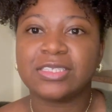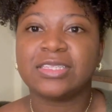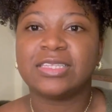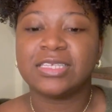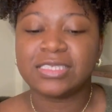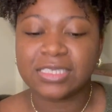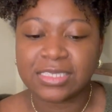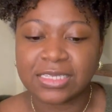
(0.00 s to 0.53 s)

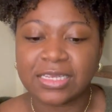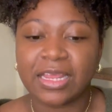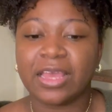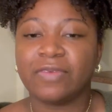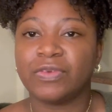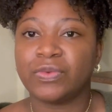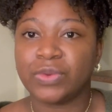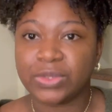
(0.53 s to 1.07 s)
This is in
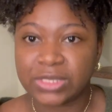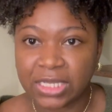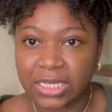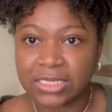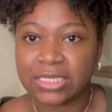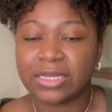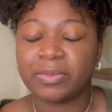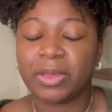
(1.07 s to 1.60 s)
heavy
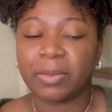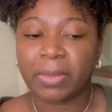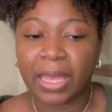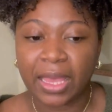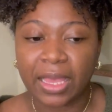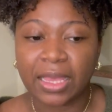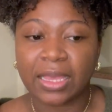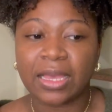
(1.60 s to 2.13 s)
rotation in my
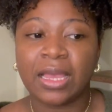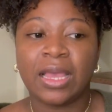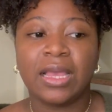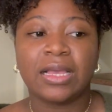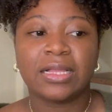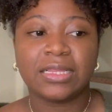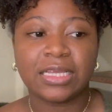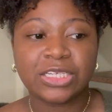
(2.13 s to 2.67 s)
bag
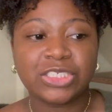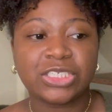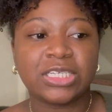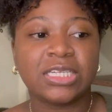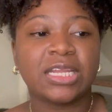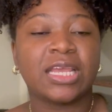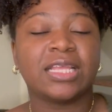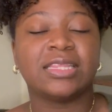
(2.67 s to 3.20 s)

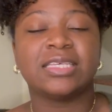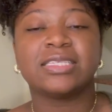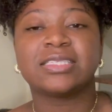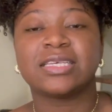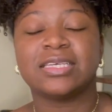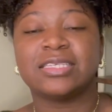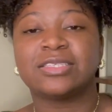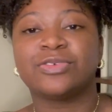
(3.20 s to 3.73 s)
collection, and this
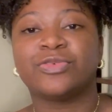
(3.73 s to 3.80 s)
is